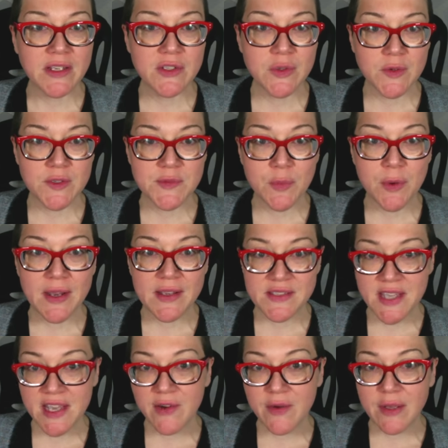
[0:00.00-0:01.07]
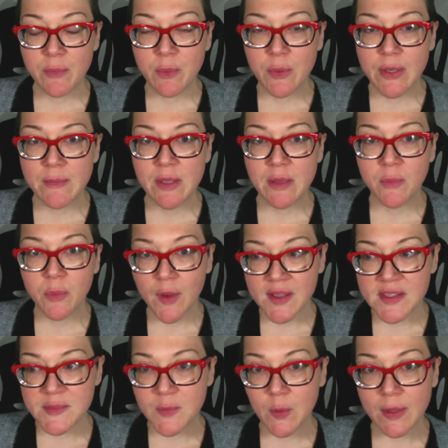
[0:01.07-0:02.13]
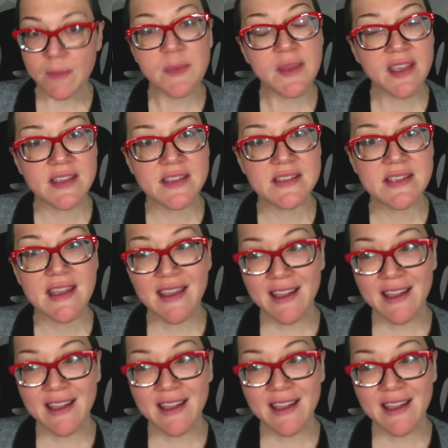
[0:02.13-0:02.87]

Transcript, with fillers: endorsed brands carry a premium price point because